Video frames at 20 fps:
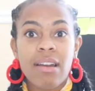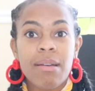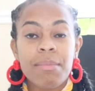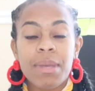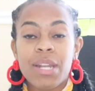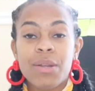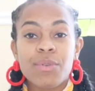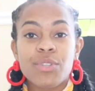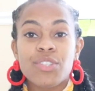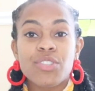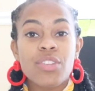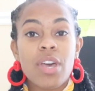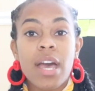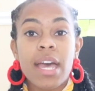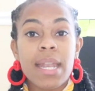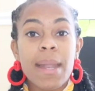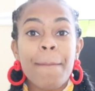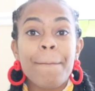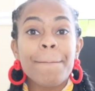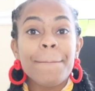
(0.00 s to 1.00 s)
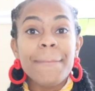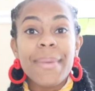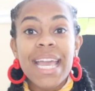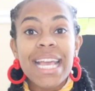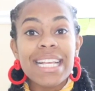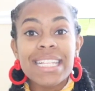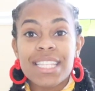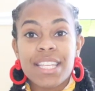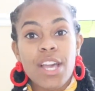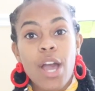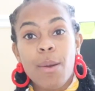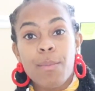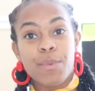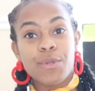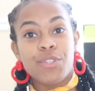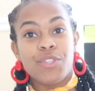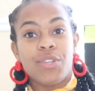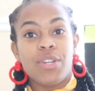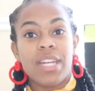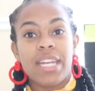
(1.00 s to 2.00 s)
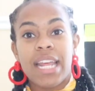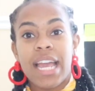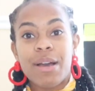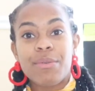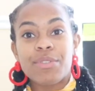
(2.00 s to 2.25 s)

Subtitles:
I mean, it was an amazing opportunity.